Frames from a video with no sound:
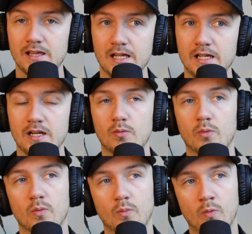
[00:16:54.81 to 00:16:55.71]
And it,
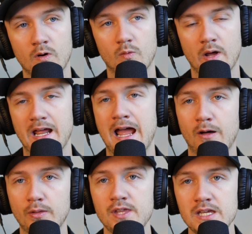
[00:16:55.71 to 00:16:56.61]
w- what a
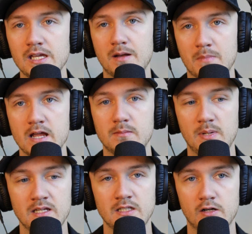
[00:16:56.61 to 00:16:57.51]
healthy, in my
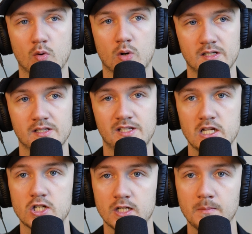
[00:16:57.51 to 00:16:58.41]
opinion,
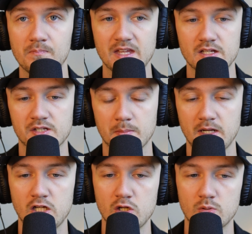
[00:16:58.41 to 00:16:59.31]
organization is
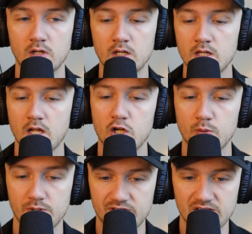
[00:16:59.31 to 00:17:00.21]
somebody who
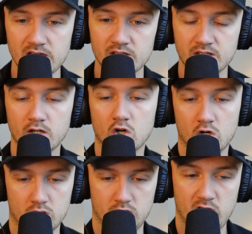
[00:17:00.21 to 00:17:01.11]
who sees it
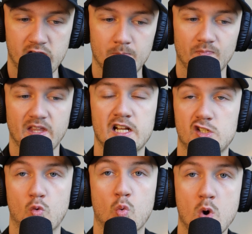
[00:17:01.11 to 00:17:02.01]
early and
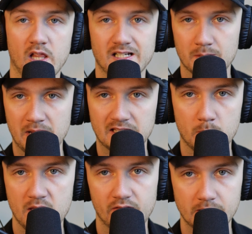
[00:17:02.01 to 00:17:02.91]
is willing to make the
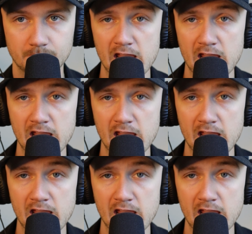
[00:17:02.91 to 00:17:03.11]
pivot.